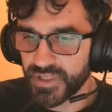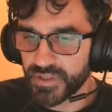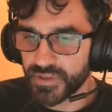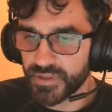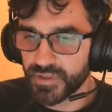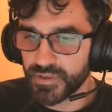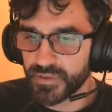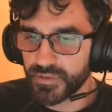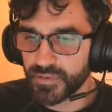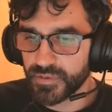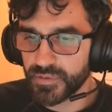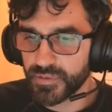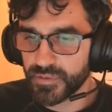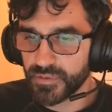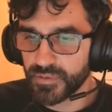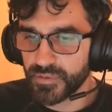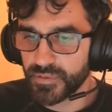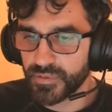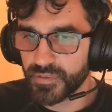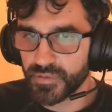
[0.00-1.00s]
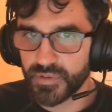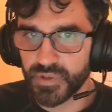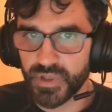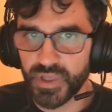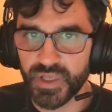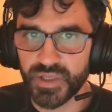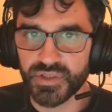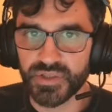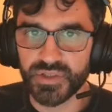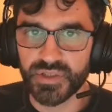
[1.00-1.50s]
here.
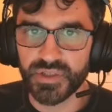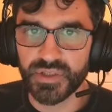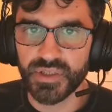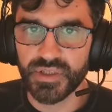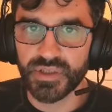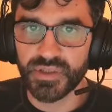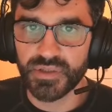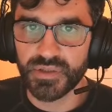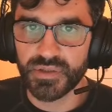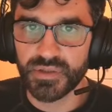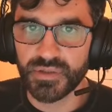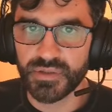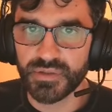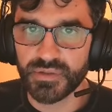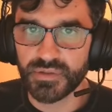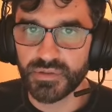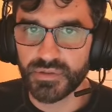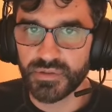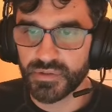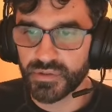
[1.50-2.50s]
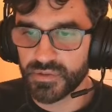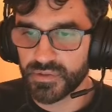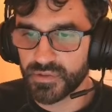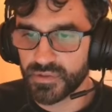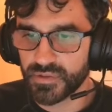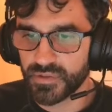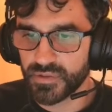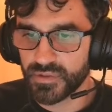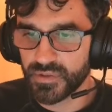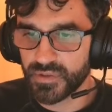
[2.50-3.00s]
Actually,
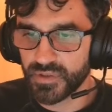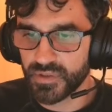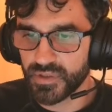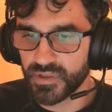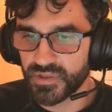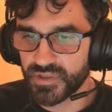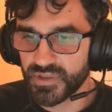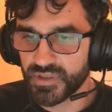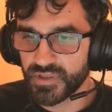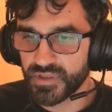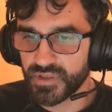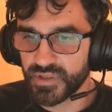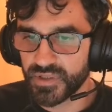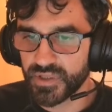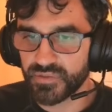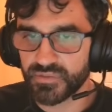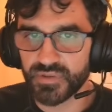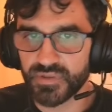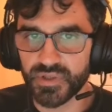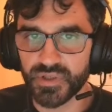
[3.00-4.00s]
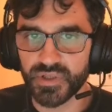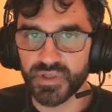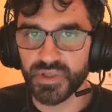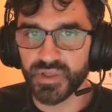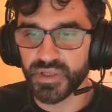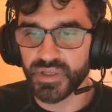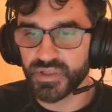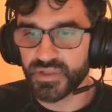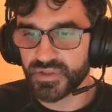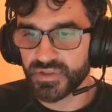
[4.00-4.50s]
let's get rid of
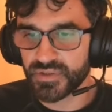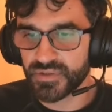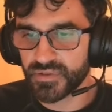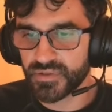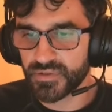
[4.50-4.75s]
this.